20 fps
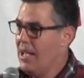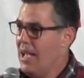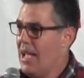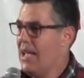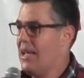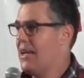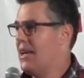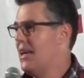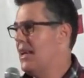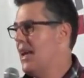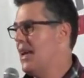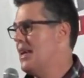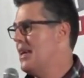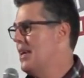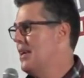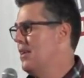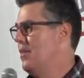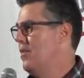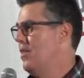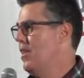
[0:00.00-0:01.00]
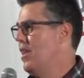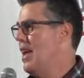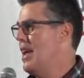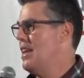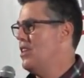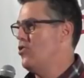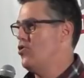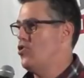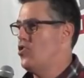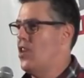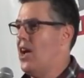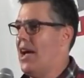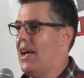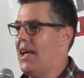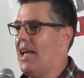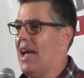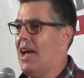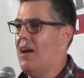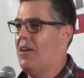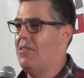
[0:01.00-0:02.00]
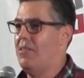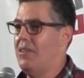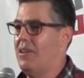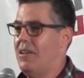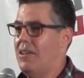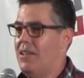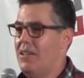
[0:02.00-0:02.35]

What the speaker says: hey, can I get a late checkout?